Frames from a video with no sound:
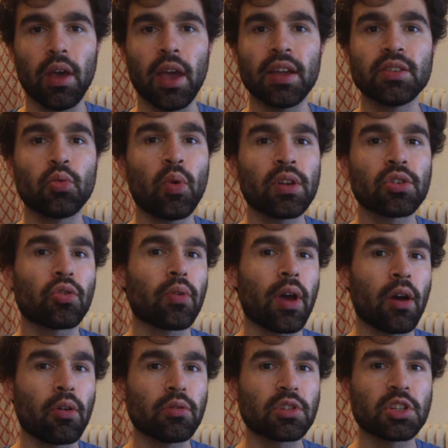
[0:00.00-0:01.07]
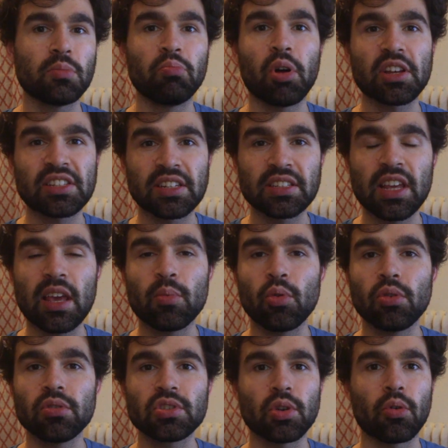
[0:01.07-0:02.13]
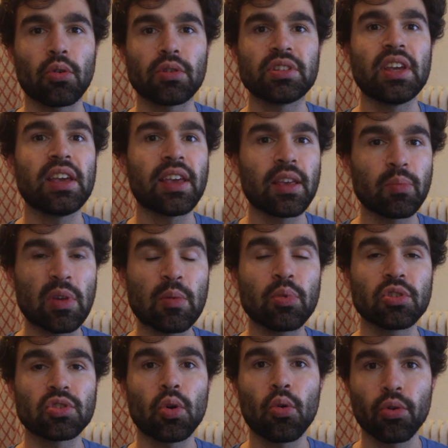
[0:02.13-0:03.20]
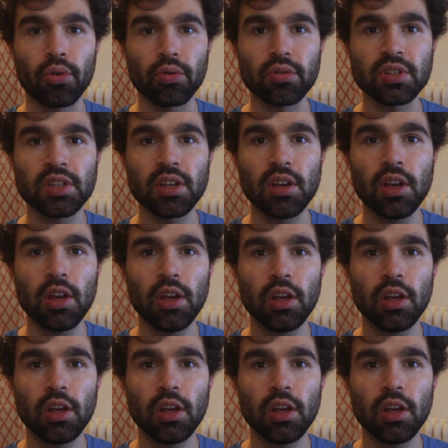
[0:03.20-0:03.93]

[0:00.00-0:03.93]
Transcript: And when you're out bussing tables or taking people's orders,